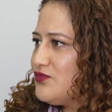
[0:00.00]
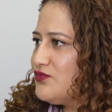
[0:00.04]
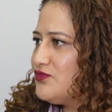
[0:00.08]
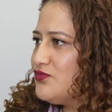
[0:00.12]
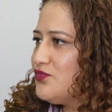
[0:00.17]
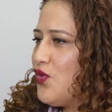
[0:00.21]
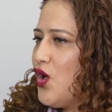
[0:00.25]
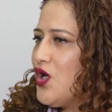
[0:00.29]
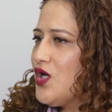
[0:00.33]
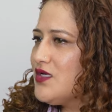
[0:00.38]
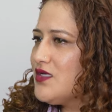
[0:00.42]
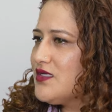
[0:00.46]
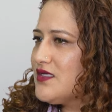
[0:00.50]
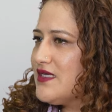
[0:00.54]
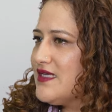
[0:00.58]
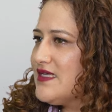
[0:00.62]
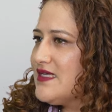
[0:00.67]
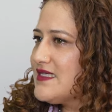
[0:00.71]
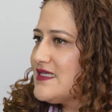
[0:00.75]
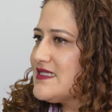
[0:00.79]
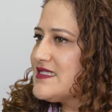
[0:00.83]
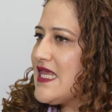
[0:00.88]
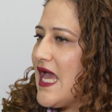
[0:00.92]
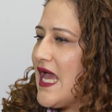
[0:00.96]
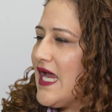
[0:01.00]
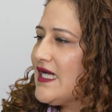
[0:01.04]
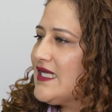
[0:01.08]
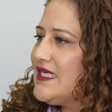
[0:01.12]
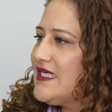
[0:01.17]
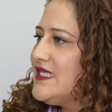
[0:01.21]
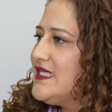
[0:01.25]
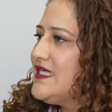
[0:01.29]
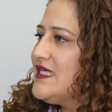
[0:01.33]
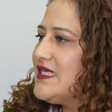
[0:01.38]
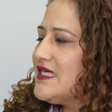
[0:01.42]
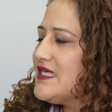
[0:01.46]
What
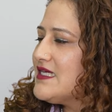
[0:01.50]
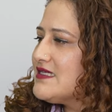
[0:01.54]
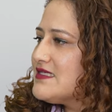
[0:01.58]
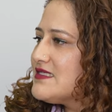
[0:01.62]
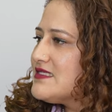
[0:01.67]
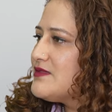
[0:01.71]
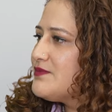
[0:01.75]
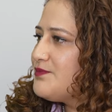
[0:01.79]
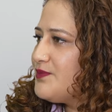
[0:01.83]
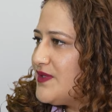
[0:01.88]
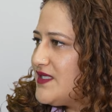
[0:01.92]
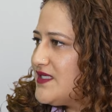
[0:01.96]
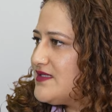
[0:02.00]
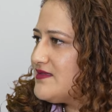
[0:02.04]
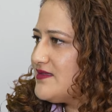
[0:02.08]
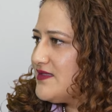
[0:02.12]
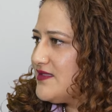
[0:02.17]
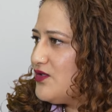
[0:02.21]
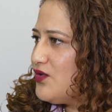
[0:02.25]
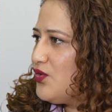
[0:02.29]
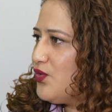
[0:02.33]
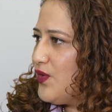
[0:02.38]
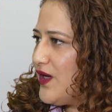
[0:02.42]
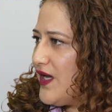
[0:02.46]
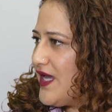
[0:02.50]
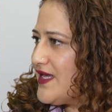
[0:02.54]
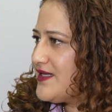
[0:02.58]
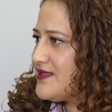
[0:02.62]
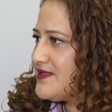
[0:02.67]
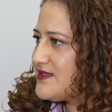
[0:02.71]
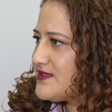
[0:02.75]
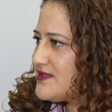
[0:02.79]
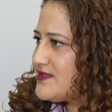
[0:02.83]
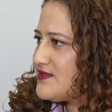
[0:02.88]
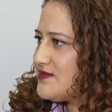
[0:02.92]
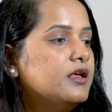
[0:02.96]
exactly is
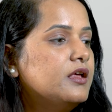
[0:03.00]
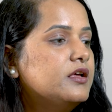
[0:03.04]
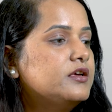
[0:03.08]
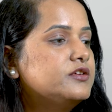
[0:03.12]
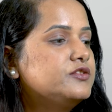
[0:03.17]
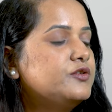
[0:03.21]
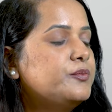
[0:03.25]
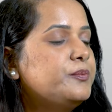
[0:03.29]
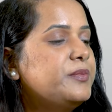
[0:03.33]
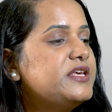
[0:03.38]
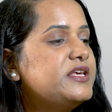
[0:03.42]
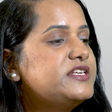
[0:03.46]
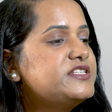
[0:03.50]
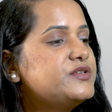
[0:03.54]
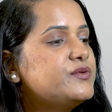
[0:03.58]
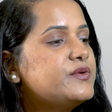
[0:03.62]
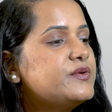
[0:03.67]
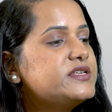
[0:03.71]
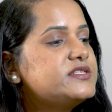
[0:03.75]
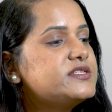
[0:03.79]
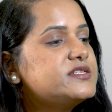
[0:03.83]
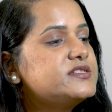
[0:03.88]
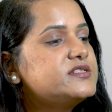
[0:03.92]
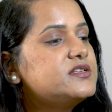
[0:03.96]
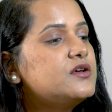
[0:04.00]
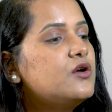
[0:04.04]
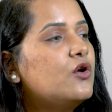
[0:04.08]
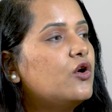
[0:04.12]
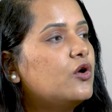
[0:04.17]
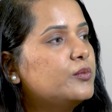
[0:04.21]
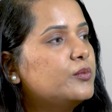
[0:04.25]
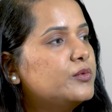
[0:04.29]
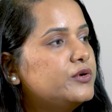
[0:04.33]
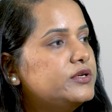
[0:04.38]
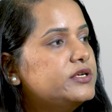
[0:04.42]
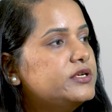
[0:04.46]
PCOS? So PCOS is a
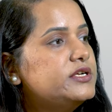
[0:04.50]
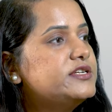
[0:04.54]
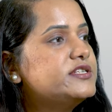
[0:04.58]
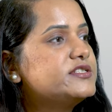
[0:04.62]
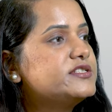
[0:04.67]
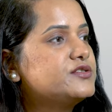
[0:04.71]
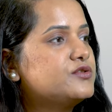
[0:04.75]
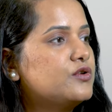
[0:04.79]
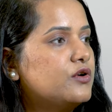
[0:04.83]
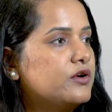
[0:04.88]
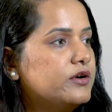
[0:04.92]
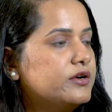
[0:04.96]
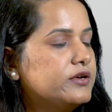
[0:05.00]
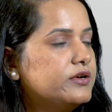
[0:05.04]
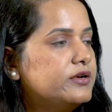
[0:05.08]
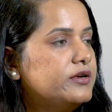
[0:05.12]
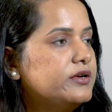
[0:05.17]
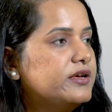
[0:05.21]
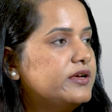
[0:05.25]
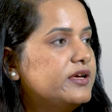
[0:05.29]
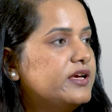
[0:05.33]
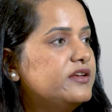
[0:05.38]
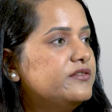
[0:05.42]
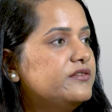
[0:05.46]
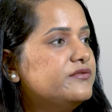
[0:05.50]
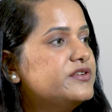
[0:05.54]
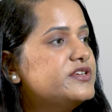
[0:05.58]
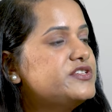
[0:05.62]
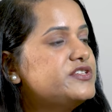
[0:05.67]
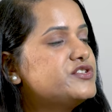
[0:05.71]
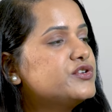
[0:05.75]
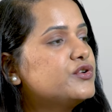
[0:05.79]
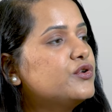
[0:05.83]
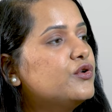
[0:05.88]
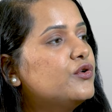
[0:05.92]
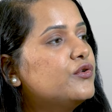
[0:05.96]
hormonal disorder in
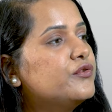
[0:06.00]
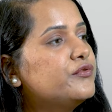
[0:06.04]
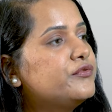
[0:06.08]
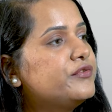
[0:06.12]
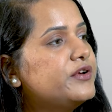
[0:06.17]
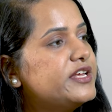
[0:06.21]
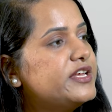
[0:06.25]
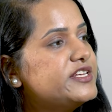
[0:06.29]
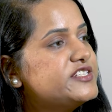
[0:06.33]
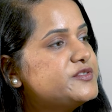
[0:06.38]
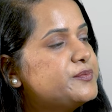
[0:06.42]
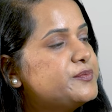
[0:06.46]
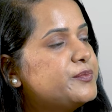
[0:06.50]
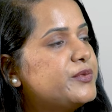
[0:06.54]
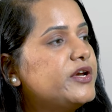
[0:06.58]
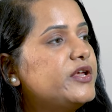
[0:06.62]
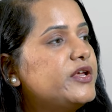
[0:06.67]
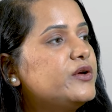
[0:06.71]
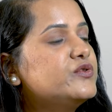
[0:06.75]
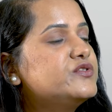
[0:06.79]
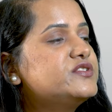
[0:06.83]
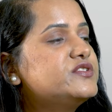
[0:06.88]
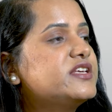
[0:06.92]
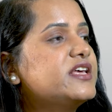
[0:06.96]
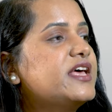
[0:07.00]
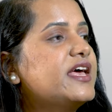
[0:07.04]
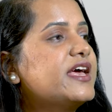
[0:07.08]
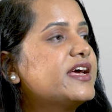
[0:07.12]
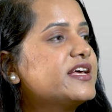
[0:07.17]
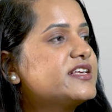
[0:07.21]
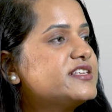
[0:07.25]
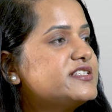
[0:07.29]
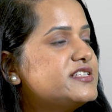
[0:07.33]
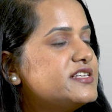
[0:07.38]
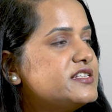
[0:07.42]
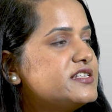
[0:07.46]
which ovaries produce
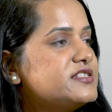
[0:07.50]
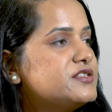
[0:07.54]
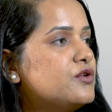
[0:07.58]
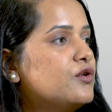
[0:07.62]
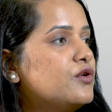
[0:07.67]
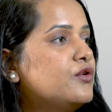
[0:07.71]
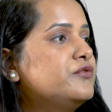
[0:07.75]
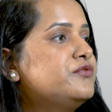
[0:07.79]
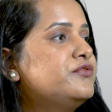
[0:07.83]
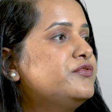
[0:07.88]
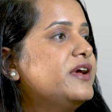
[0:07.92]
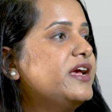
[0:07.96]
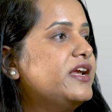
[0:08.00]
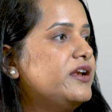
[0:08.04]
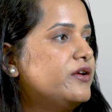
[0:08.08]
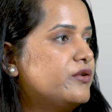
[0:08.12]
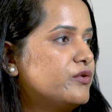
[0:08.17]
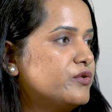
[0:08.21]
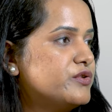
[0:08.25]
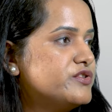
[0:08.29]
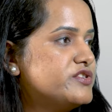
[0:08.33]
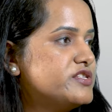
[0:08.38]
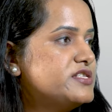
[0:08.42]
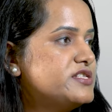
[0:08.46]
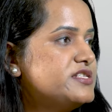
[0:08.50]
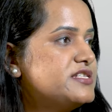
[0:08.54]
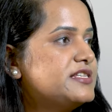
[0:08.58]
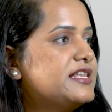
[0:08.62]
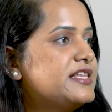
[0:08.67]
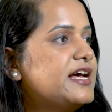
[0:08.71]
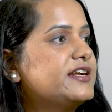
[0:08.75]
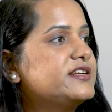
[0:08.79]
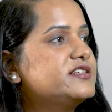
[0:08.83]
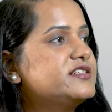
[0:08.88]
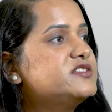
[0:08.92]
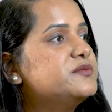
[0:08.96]
excess of androgens,
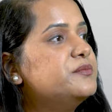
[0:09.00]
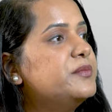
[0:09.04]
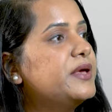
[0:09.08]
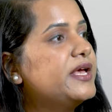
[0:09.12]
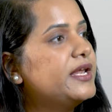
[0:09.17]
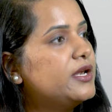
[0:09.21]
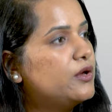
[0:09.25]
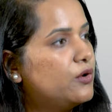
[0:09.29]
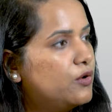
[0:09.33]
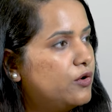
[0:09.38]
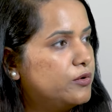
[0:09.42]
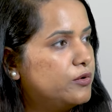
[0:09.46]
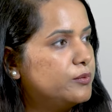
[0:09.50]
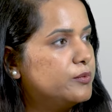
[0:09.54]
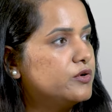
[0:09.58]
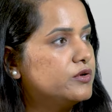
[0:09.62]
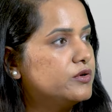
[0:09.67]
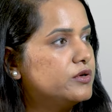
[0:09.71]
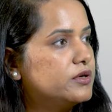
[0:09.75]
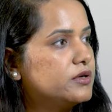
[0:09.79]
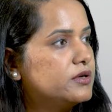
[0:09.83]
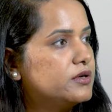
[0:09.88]
that is male hormone.